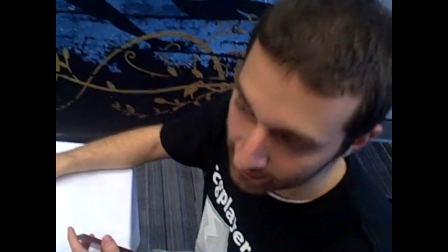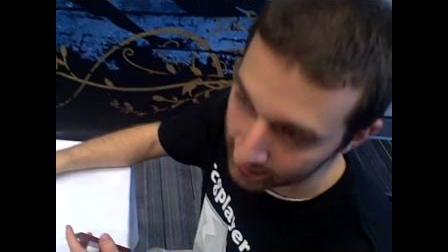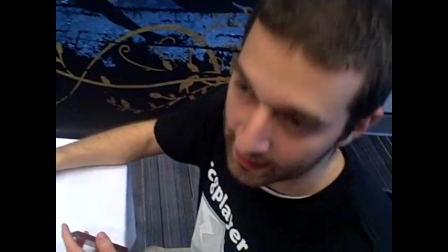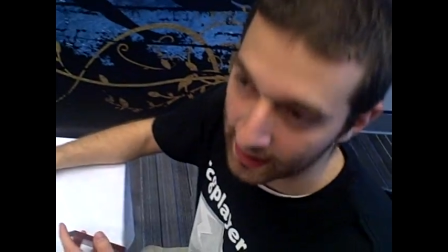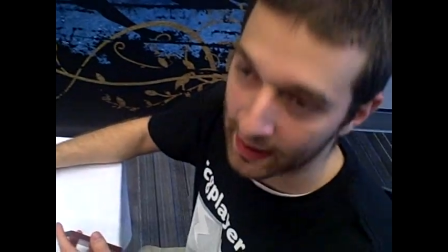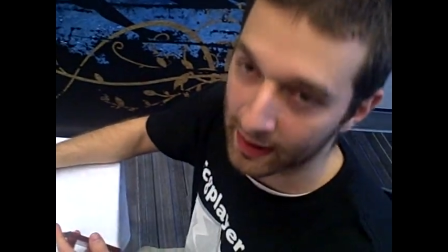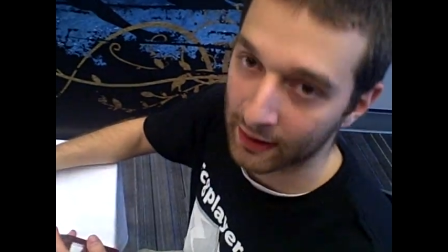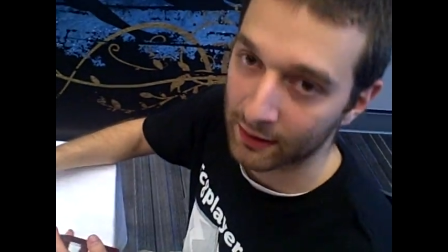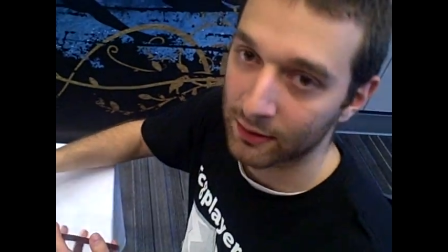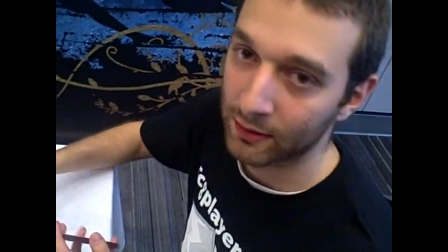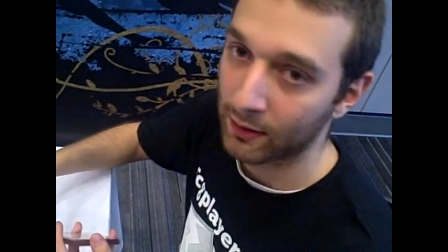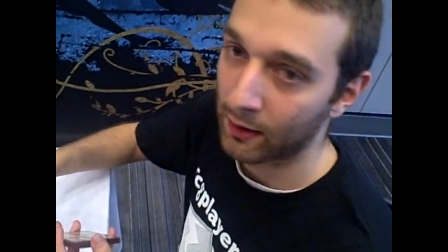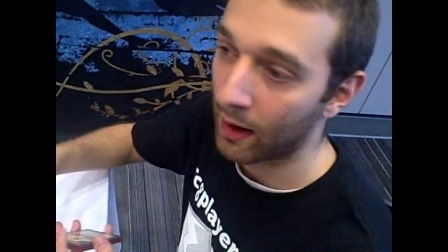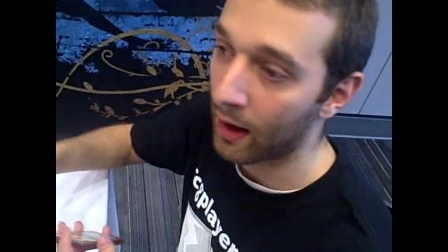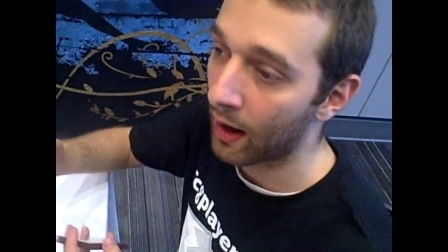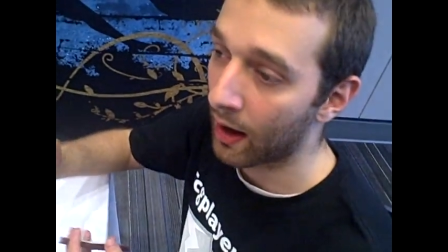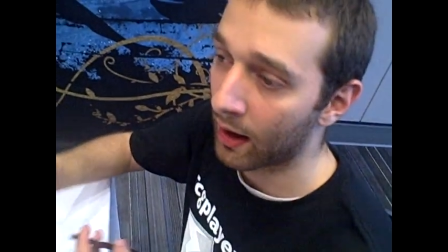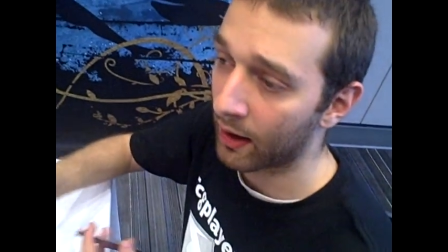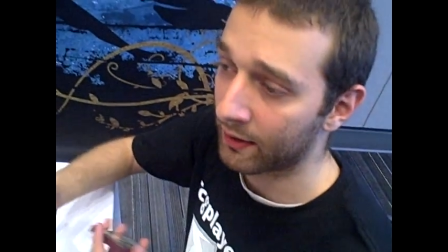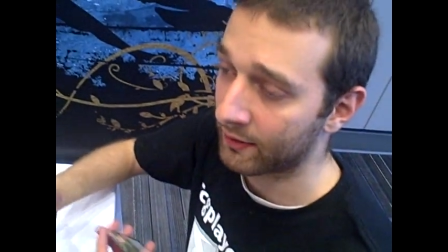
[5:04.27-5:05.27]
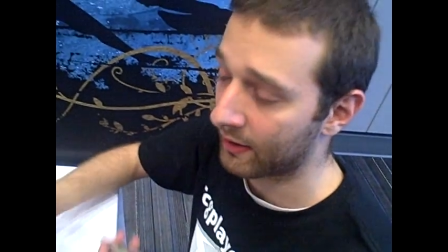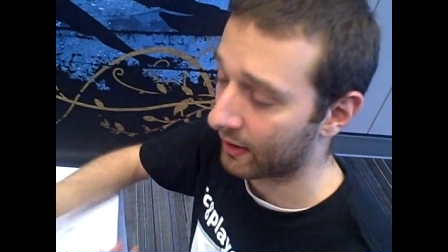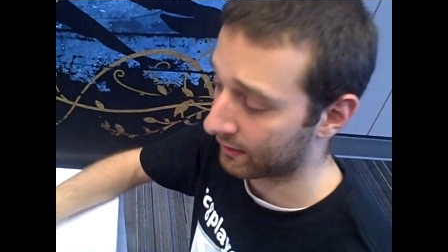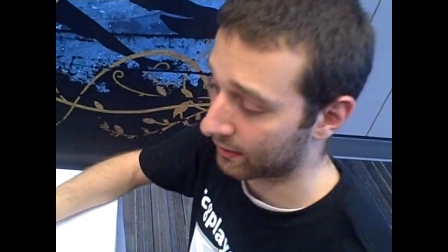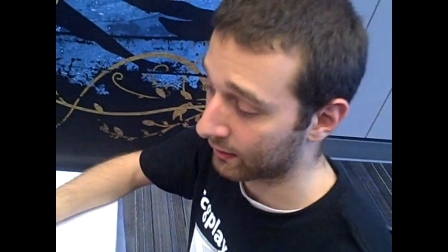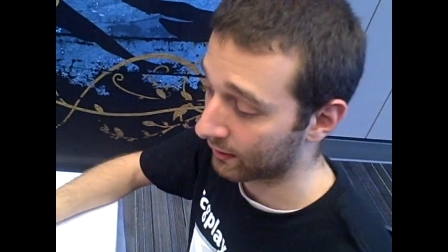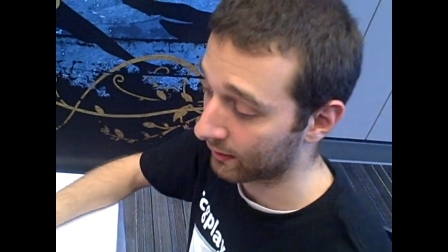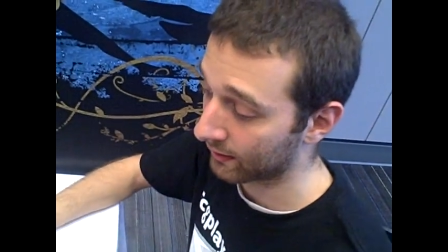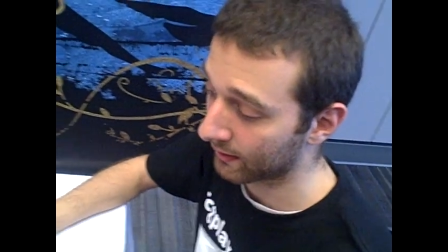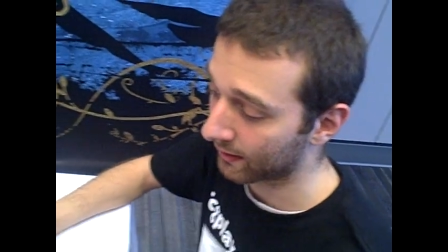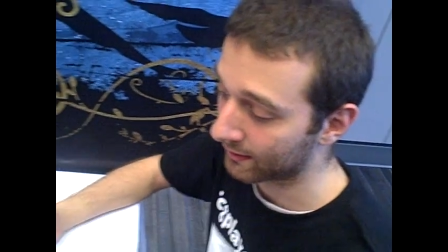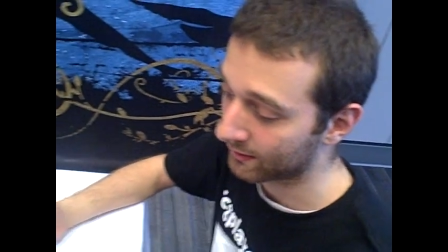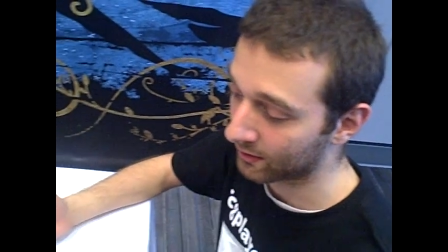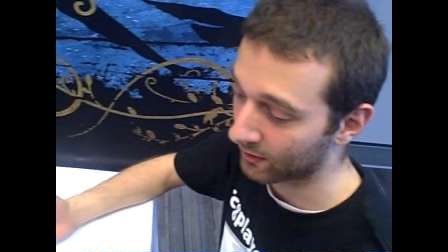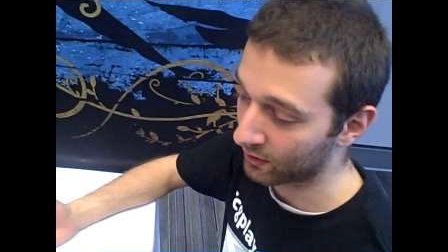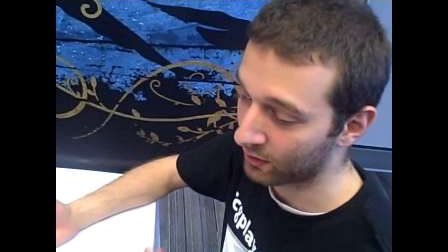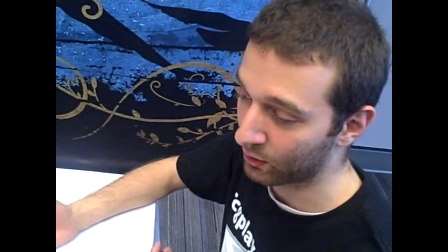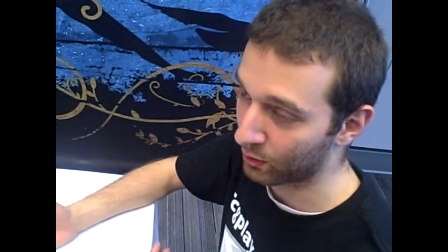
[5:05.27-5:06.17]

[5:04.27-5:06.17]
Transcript: decks, decks that like to